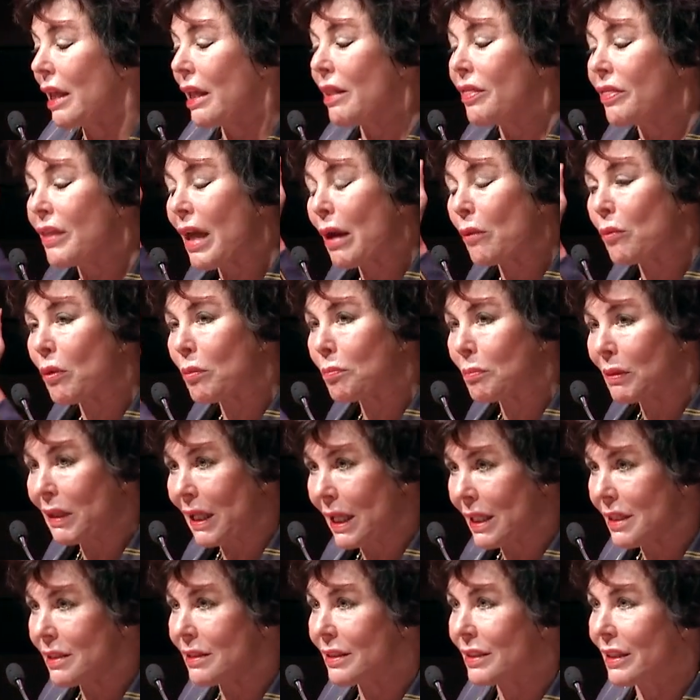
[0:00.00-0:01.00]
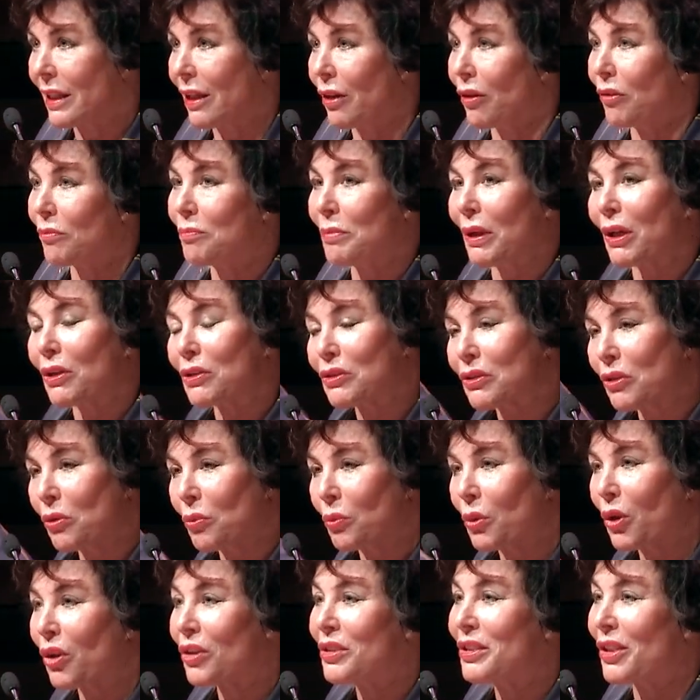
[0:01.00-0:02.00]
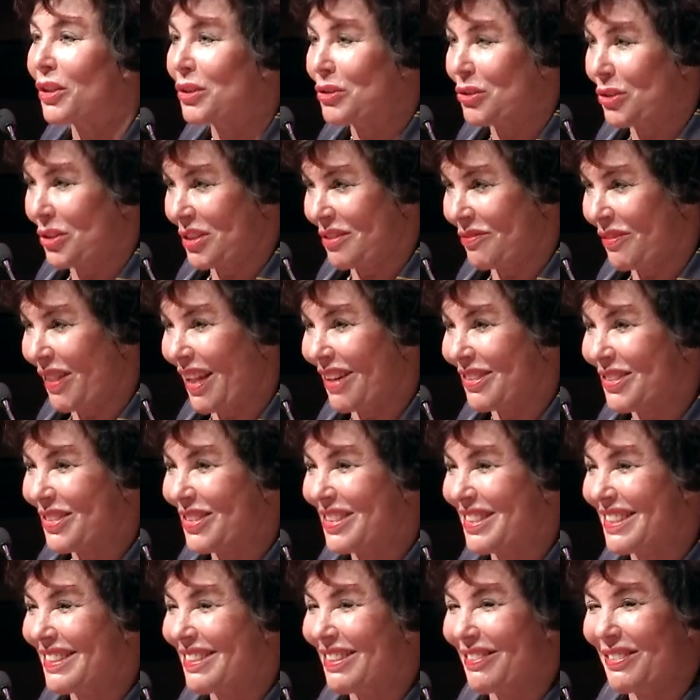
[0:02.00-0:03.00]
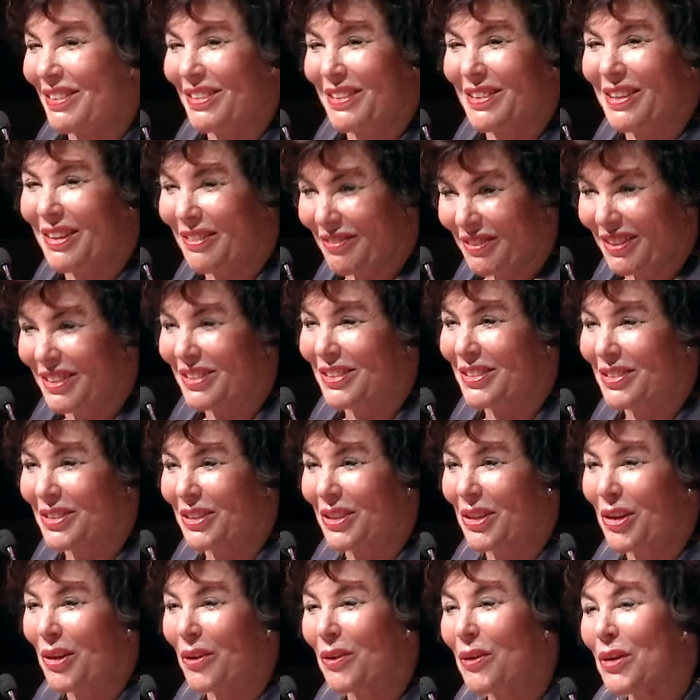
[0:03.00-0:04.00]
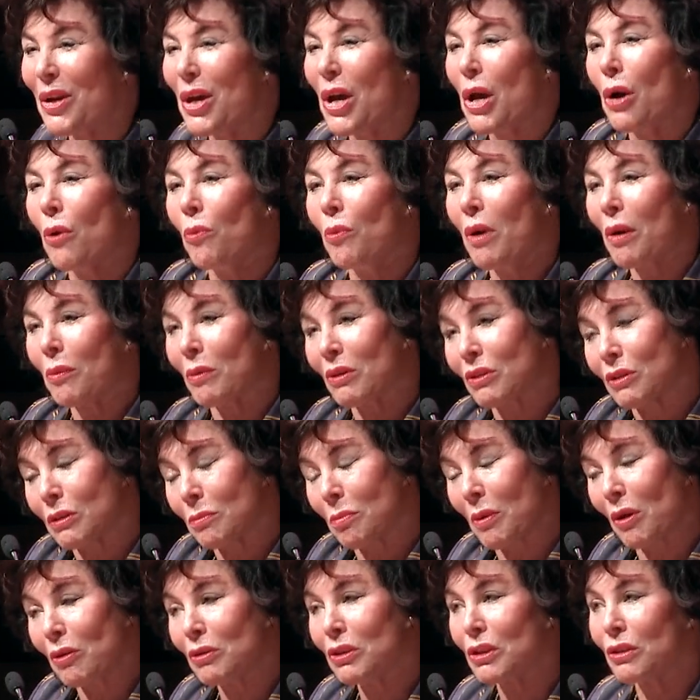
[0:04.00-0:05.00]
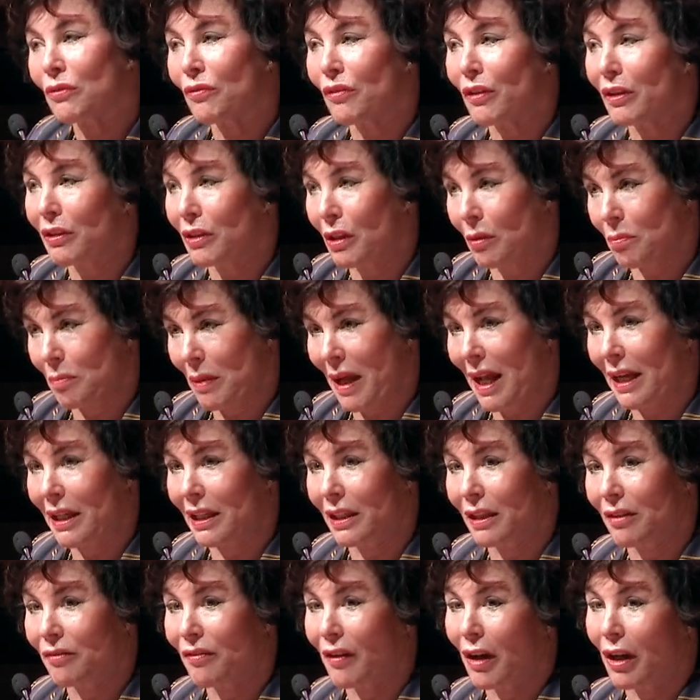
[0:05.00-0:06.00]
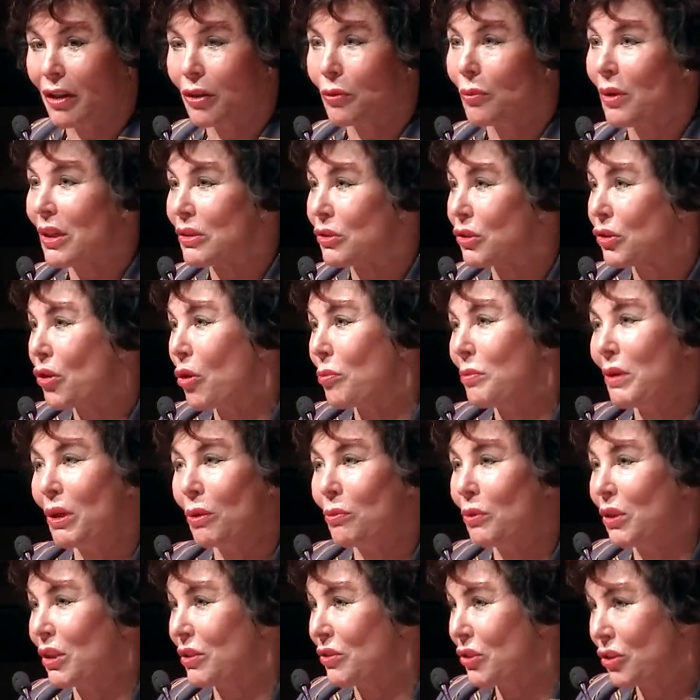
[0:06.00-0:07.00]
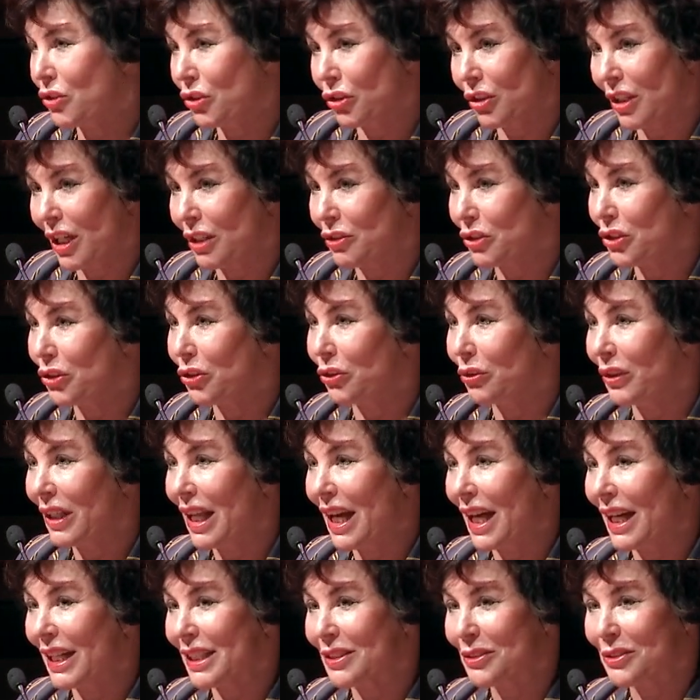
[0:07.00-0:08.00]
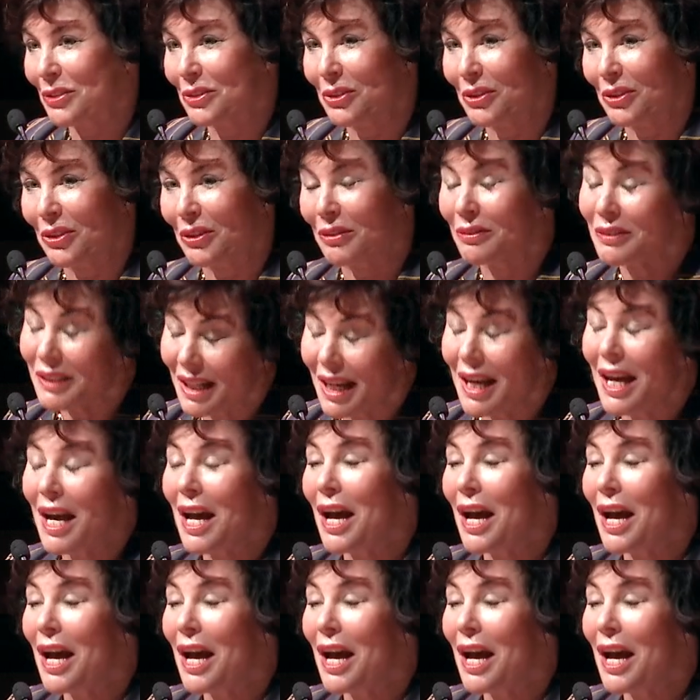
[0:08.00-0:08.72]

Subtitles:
they were placed there because it worked hundreds of thousands of years ago. We were supposed to feel competitive, otherwise nobody would have stood on two legs, you know.